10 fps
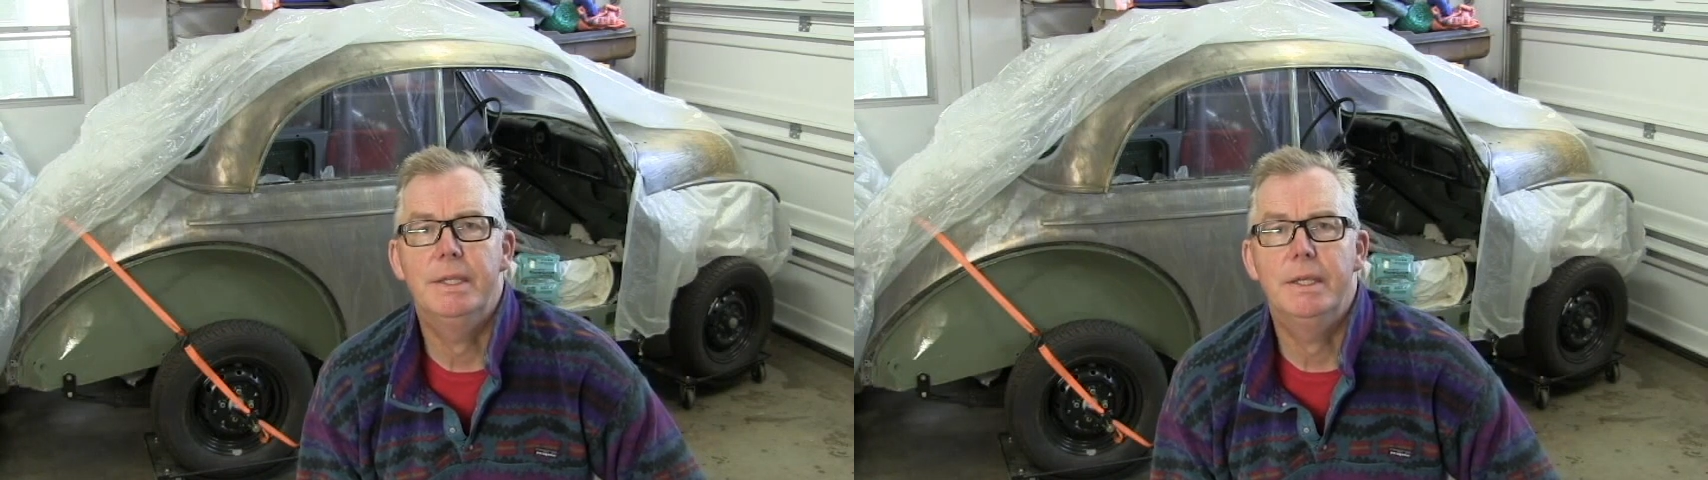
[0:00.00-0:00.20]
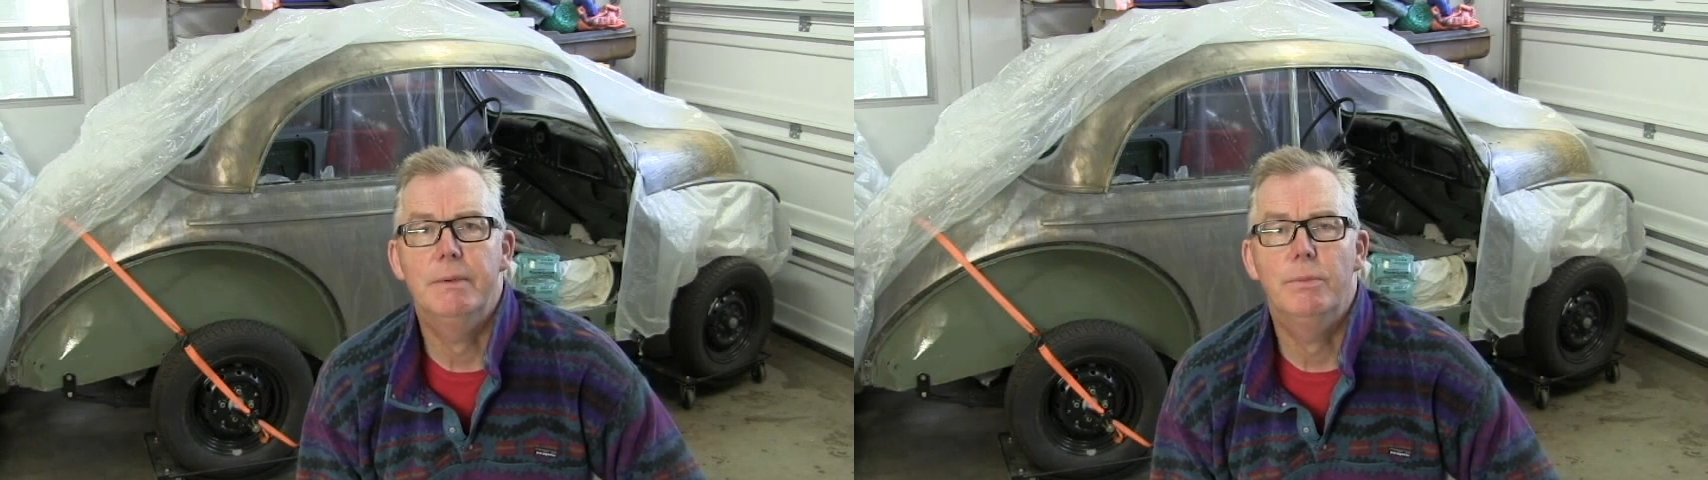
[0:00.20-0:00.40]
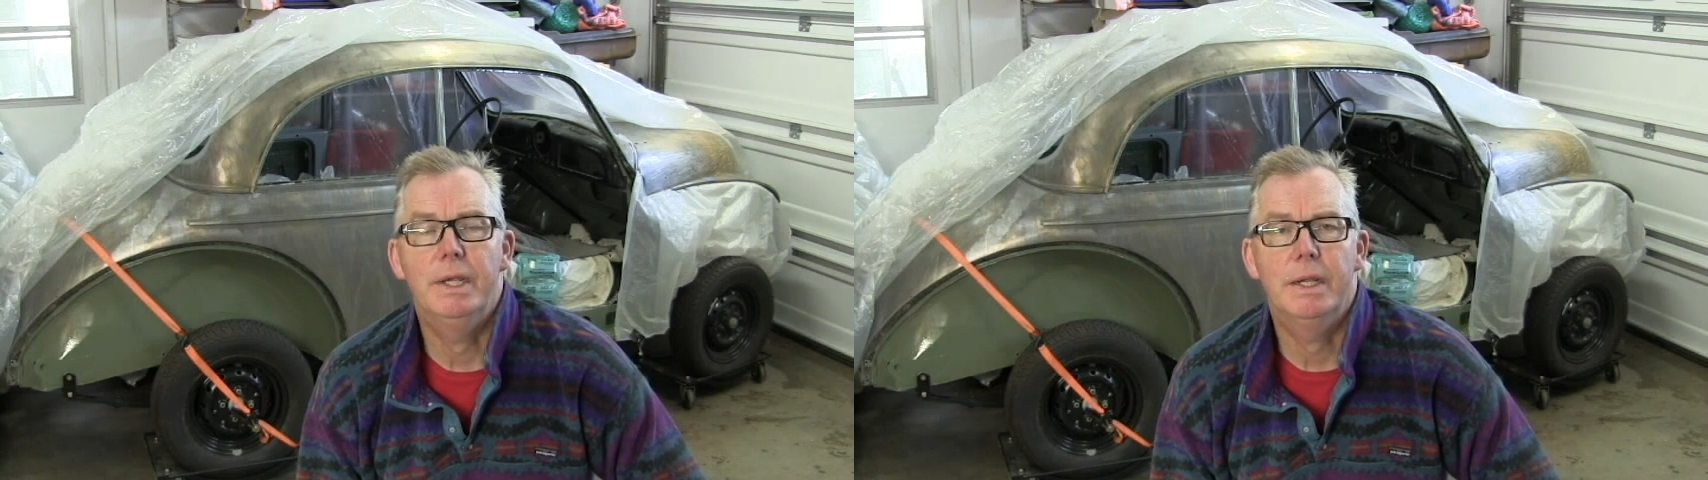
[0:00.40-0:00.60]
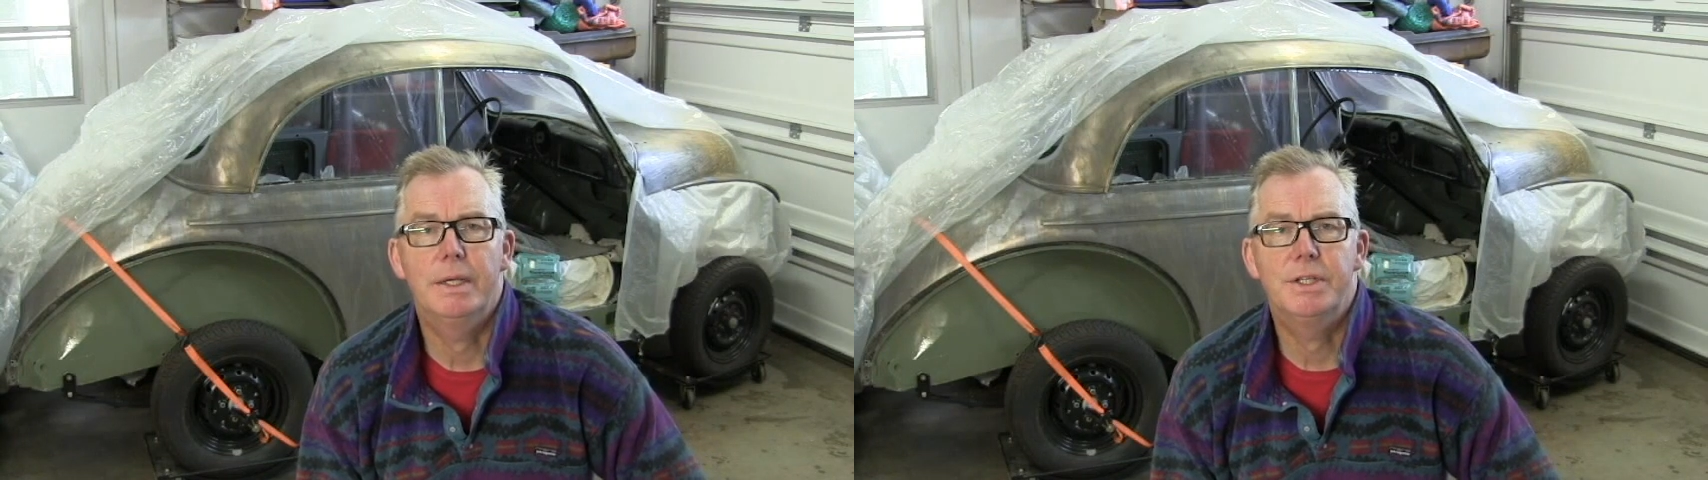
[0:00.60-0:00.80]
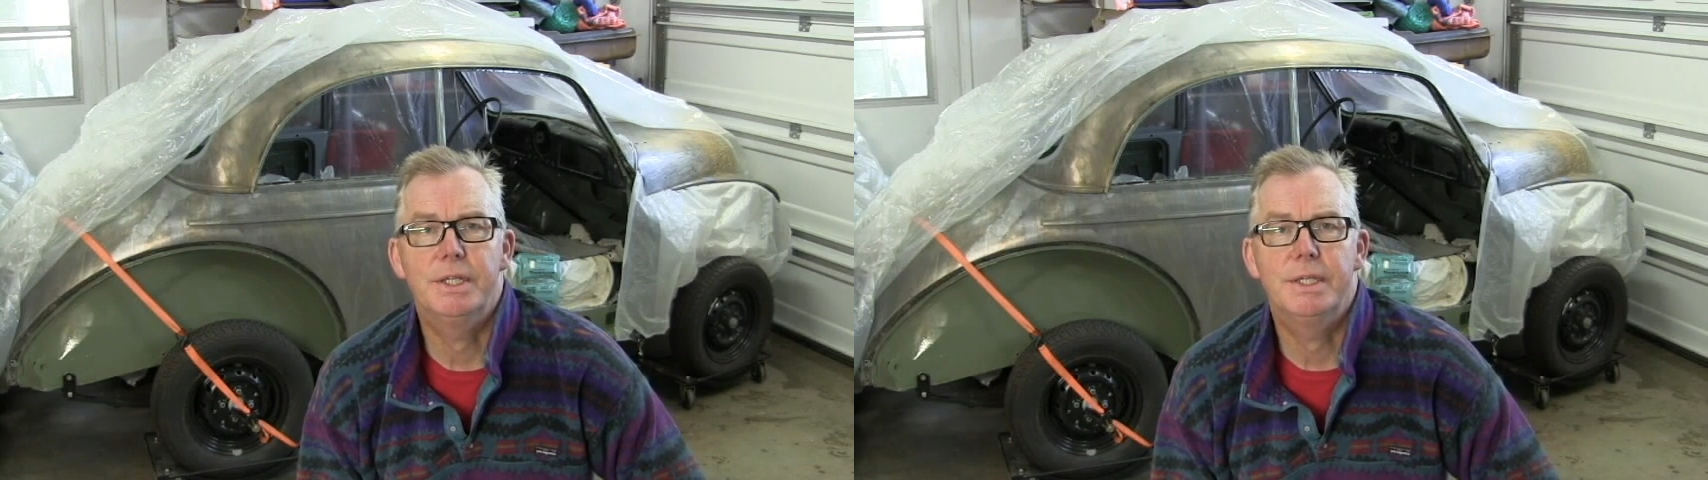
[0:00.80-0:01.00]
the wheel
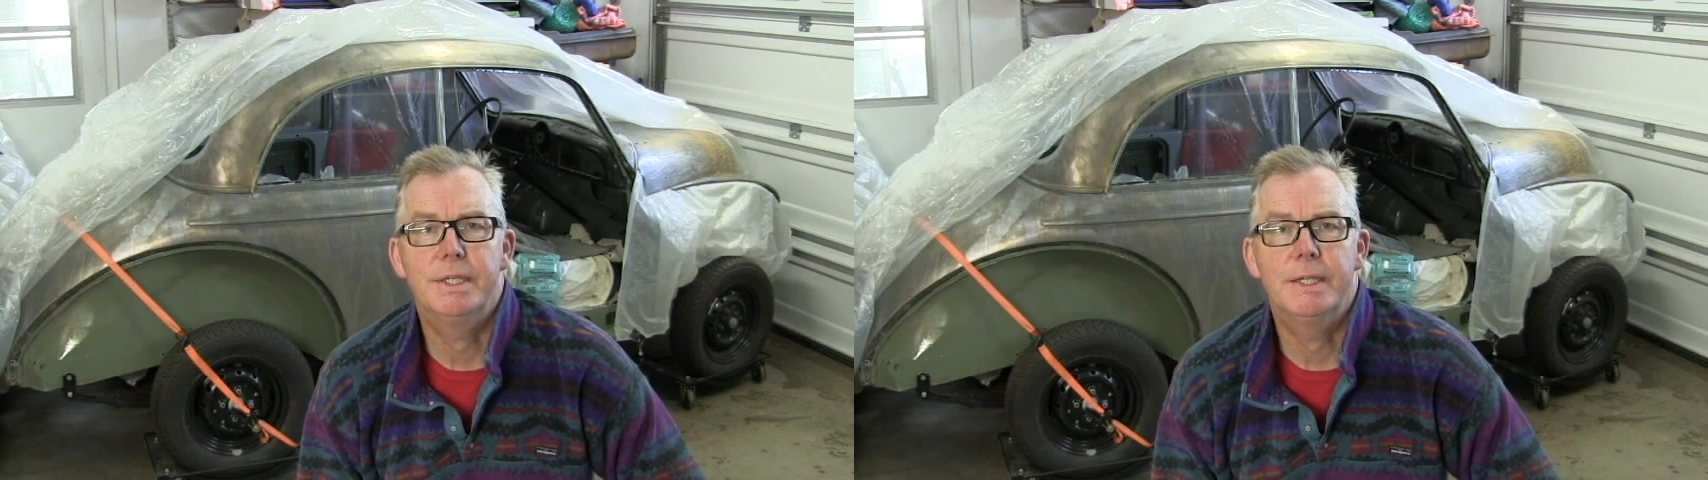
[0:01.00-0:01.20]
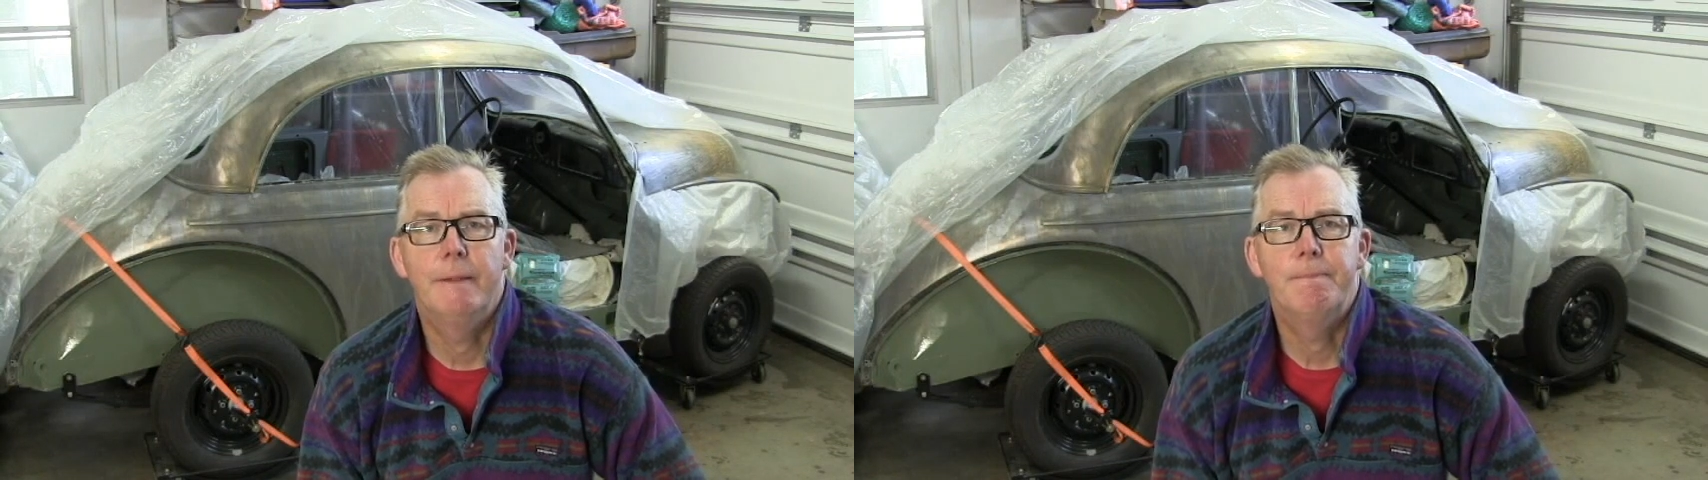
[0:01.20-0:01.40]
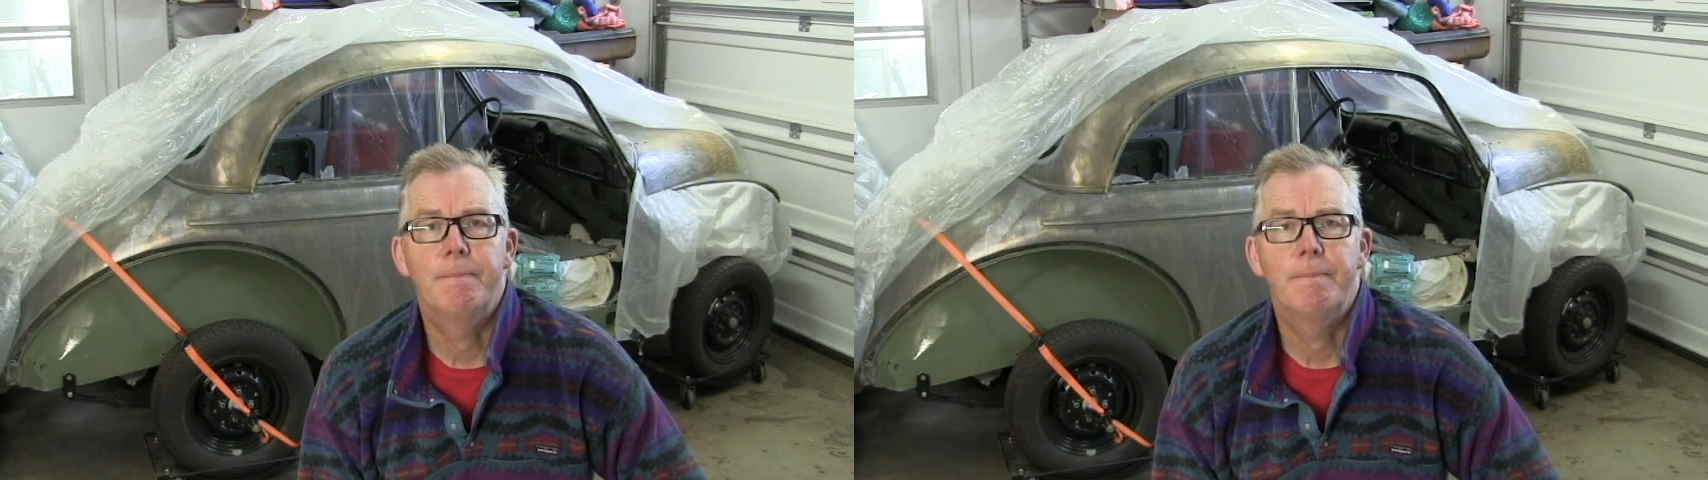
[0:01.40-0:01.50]
arches,